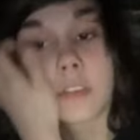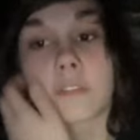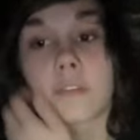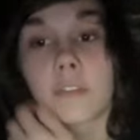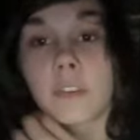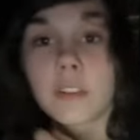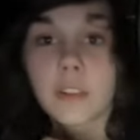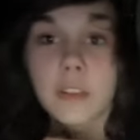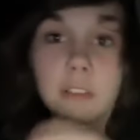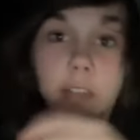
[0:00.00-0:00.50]

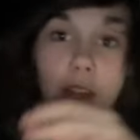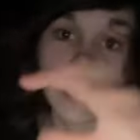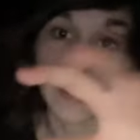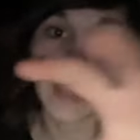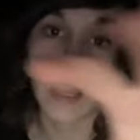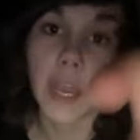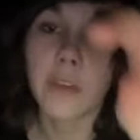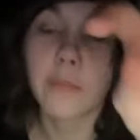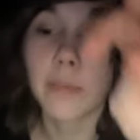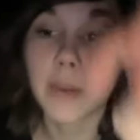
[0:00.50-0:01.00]
different things. Like
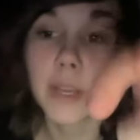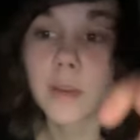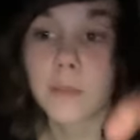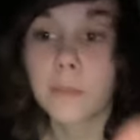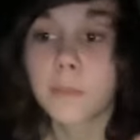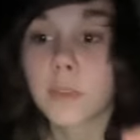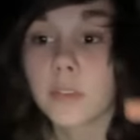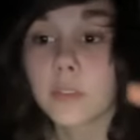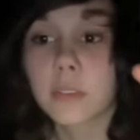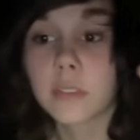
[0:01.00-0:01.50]
I have my
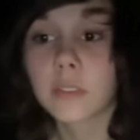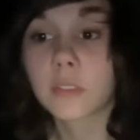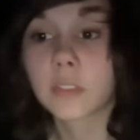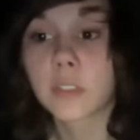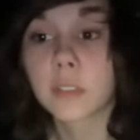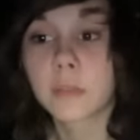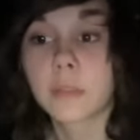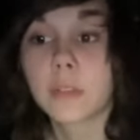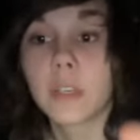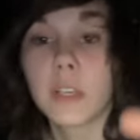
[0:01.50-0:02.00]
computer
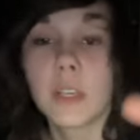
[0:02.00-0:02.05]
screen